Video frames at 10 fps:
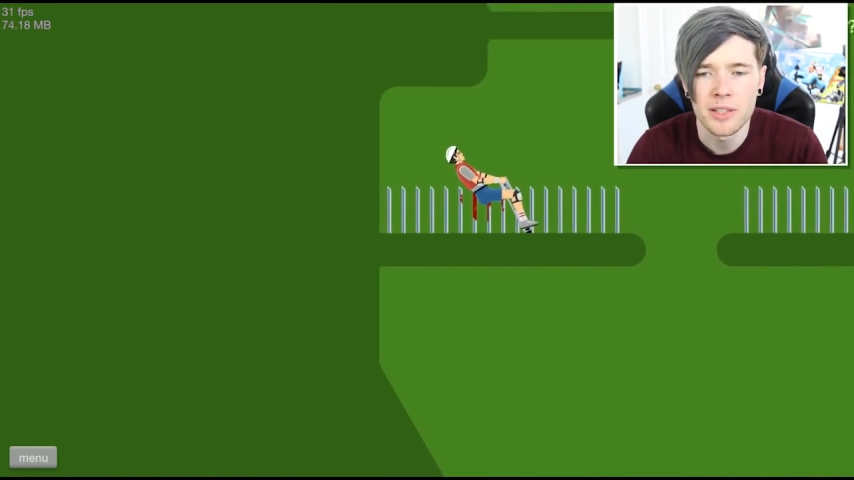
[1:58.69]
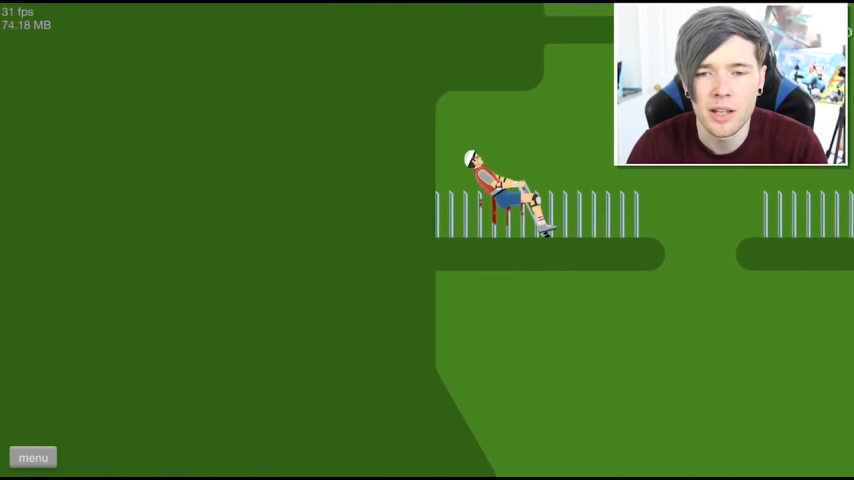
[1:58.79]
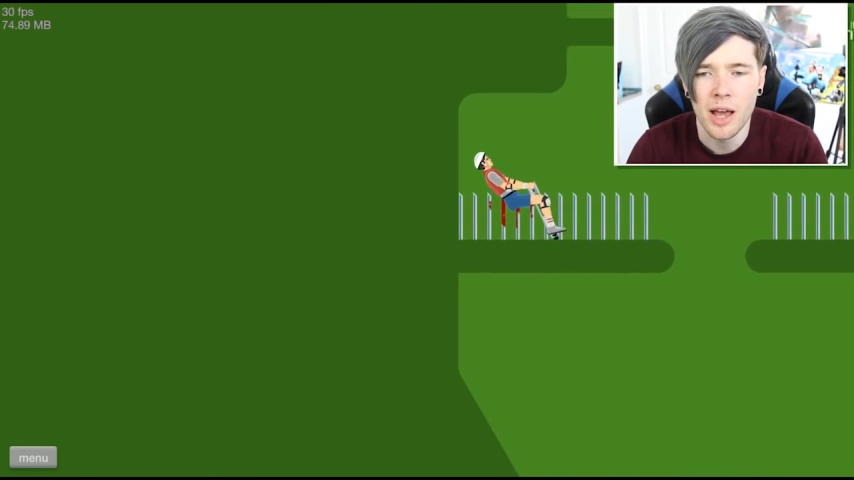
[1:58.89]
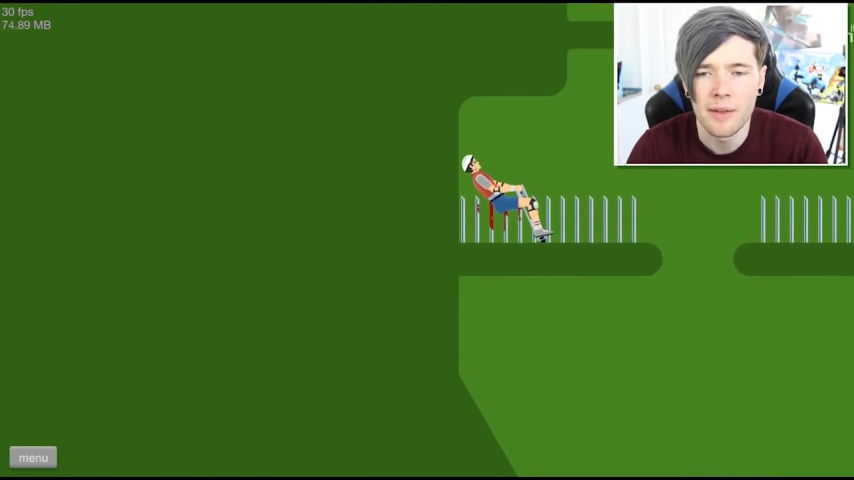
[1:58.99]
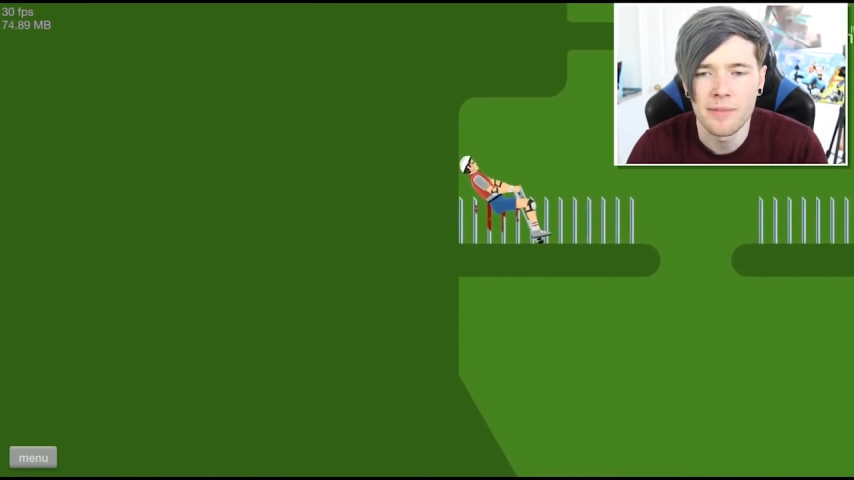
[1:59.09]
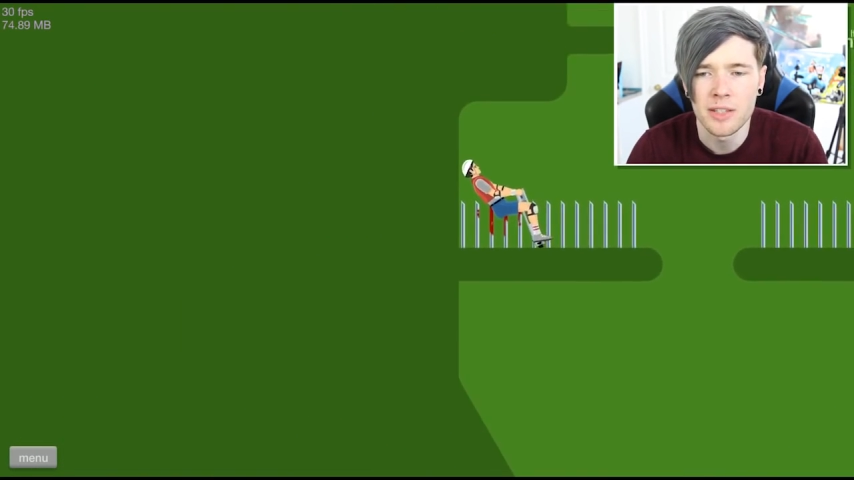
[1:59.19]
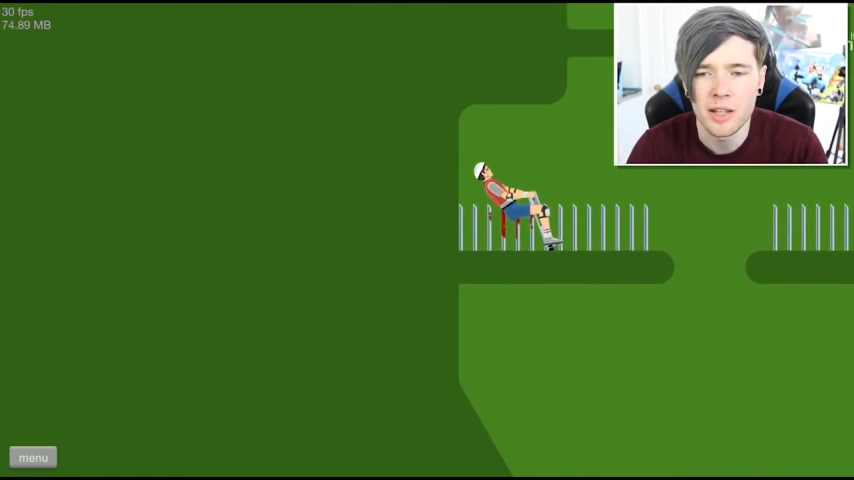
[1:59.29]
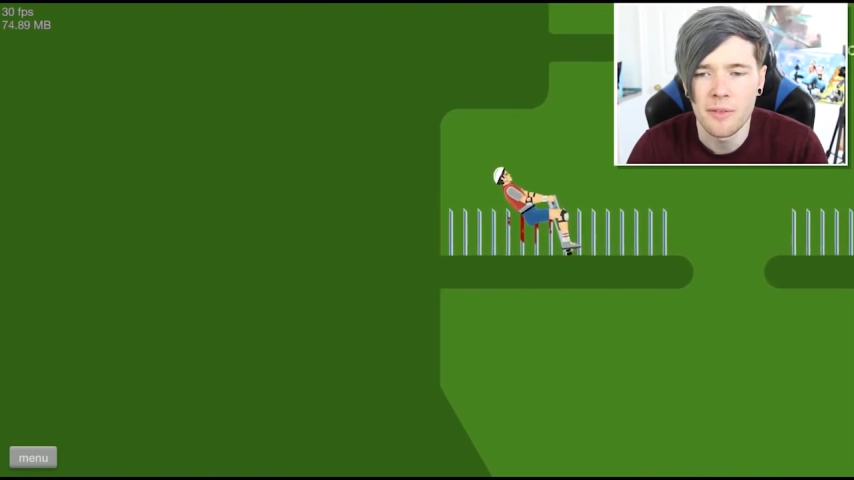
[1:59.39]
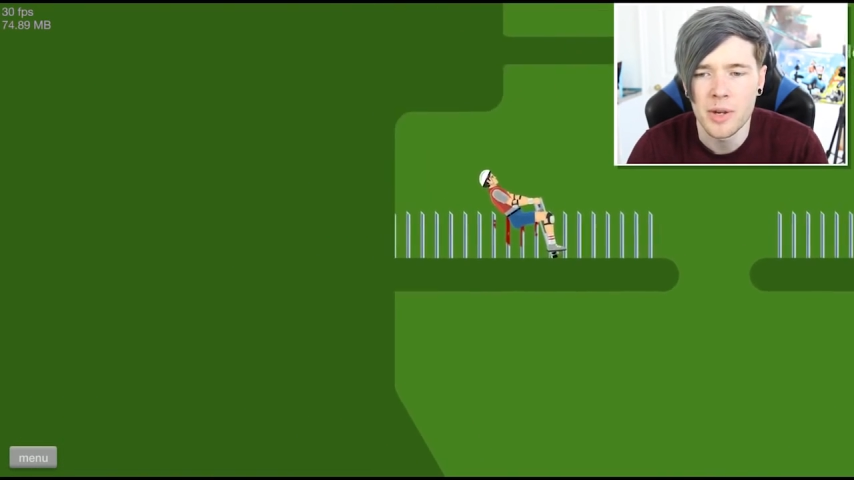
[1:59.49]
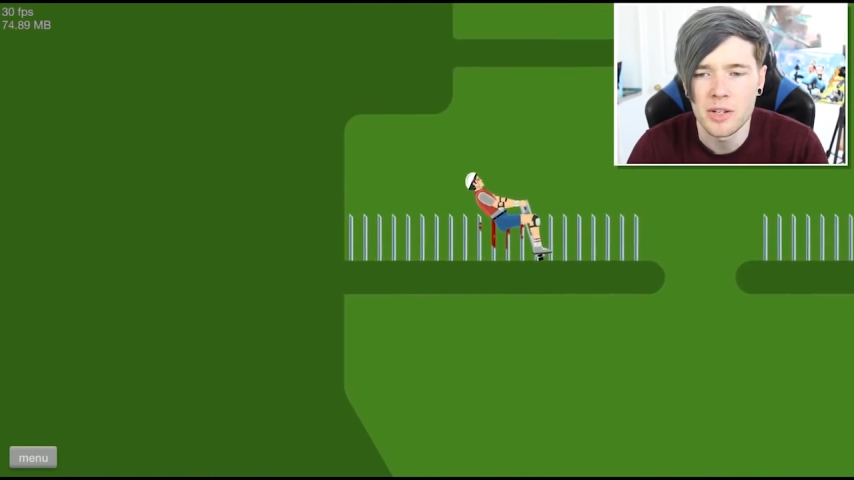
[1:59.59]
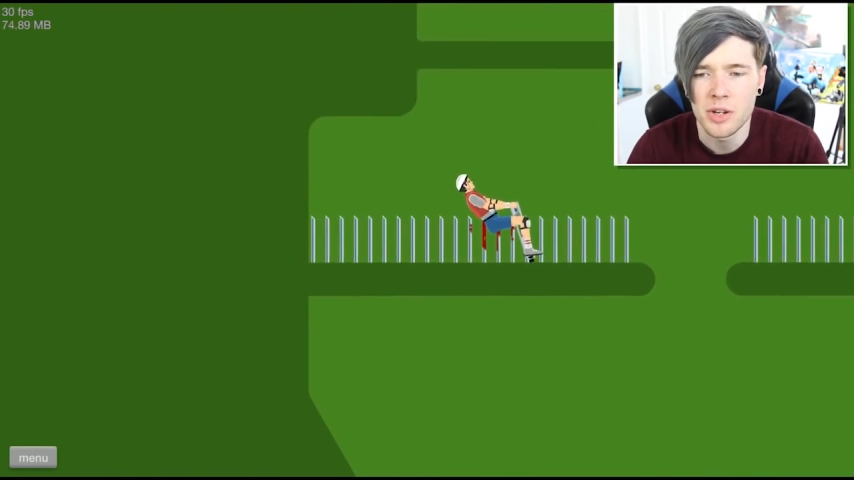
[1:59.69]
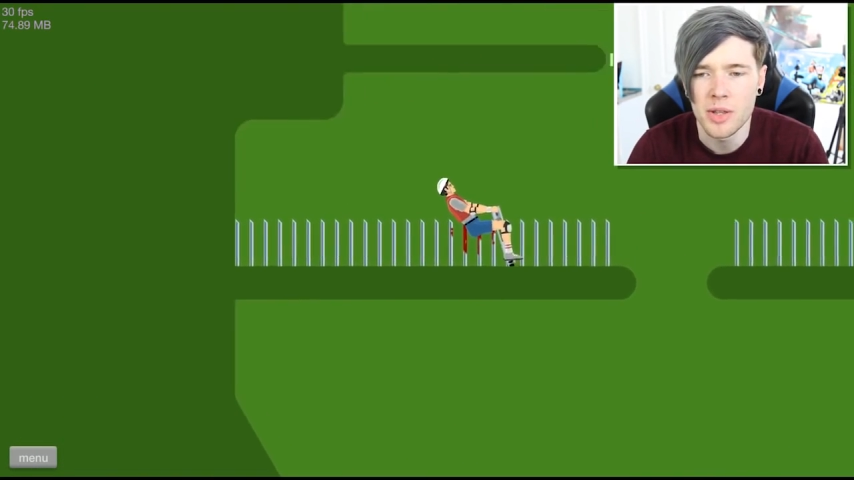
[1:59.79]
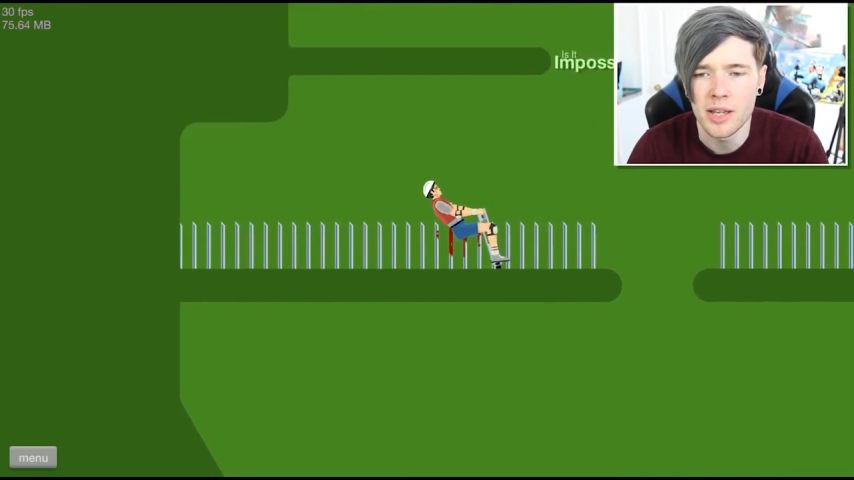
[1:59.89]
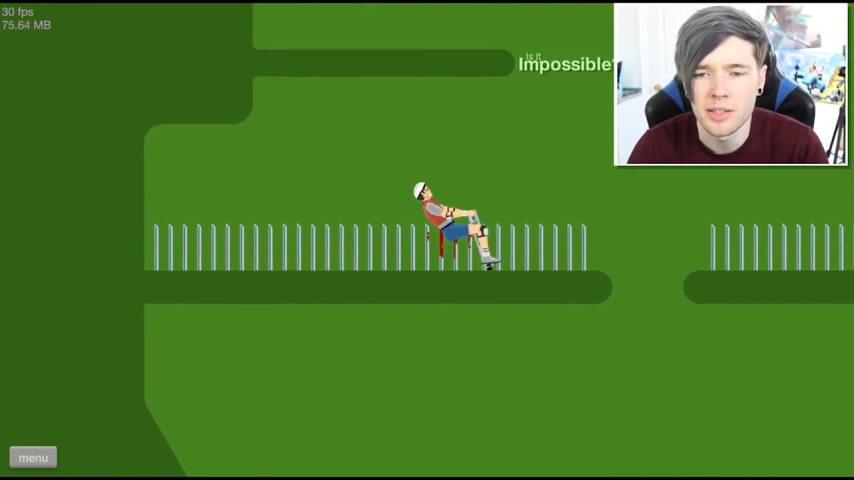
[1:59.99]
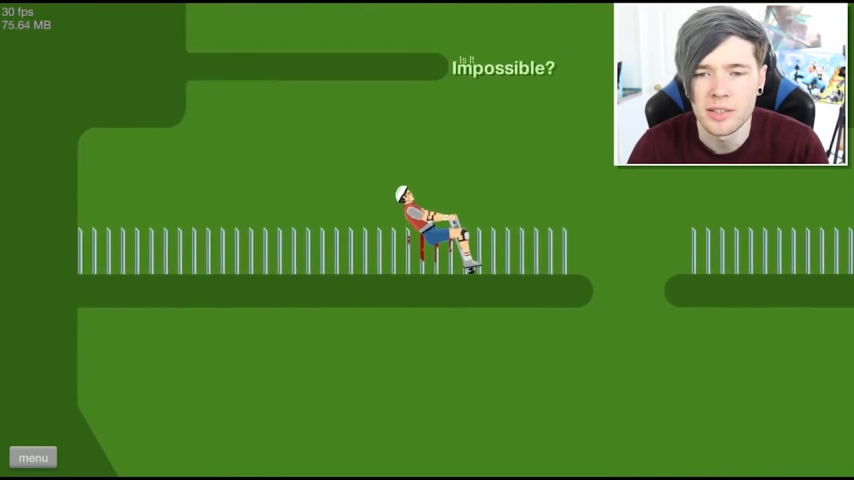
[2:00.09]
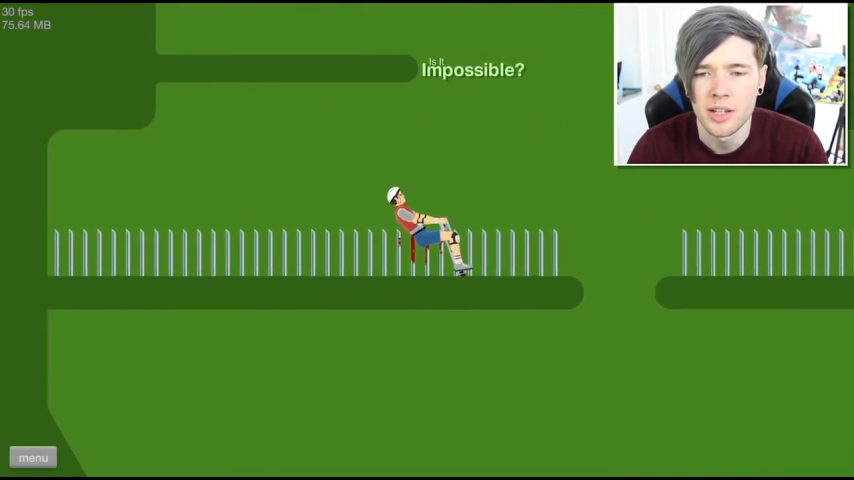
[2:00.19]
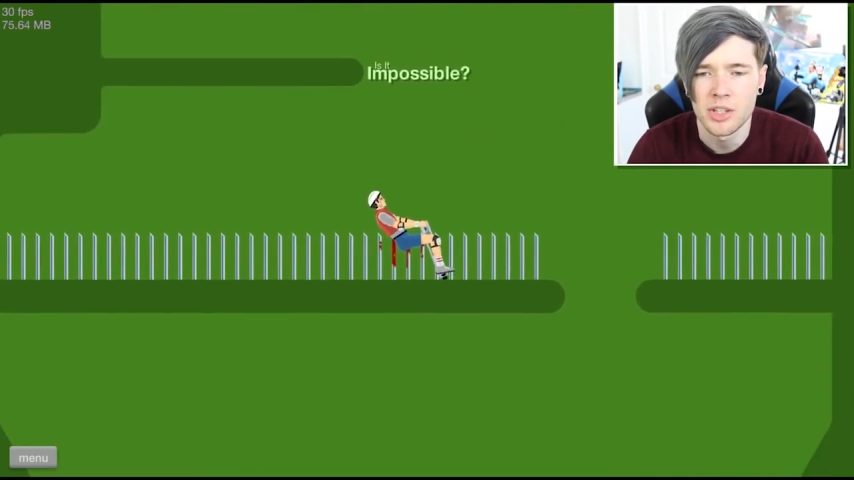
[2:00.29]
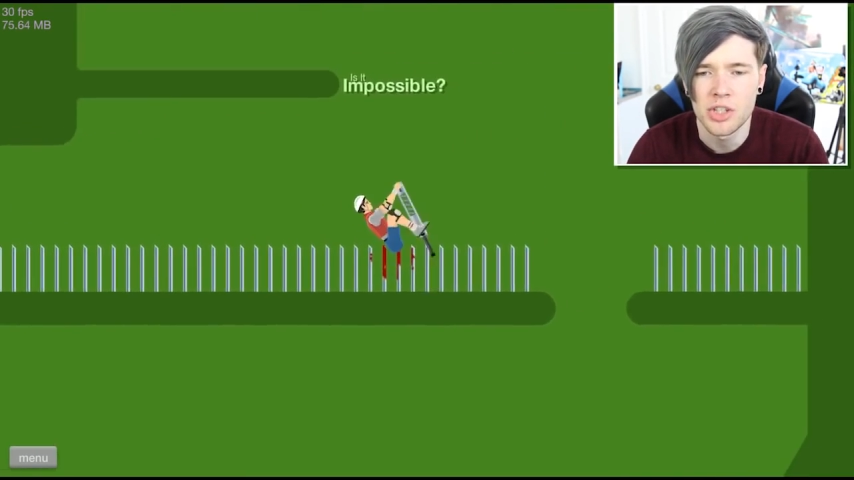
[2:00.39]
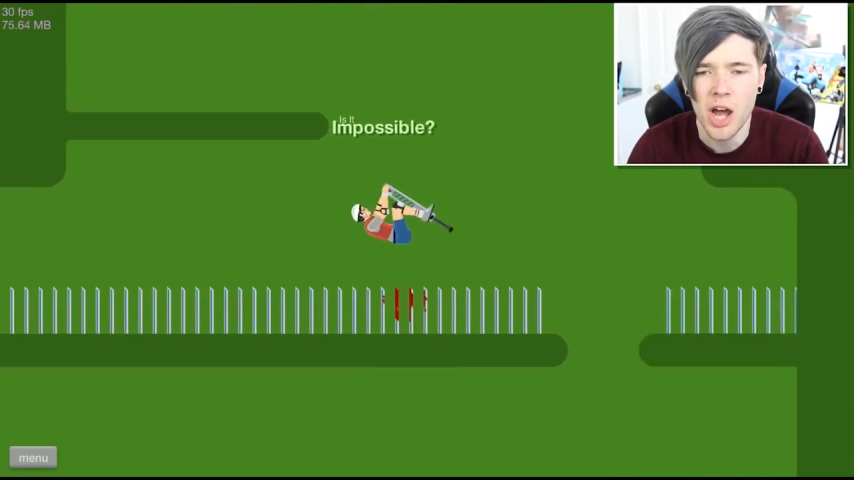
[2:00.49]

We could do this.